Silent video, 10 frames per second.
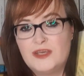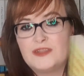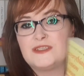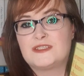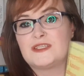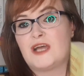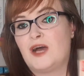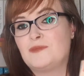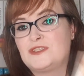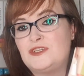The
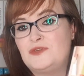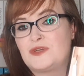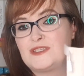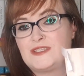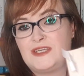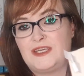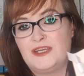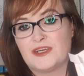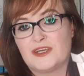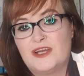tabs that you can see
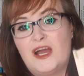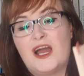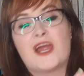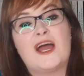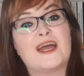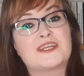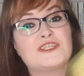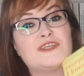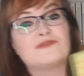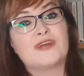here are
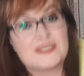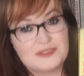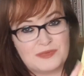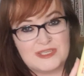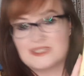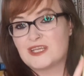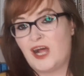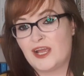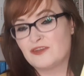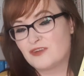actually recipes that
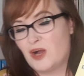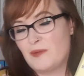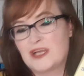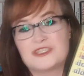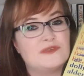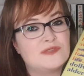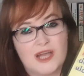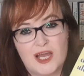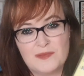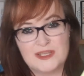I have gone back to
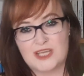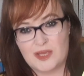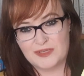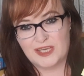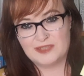time and time again.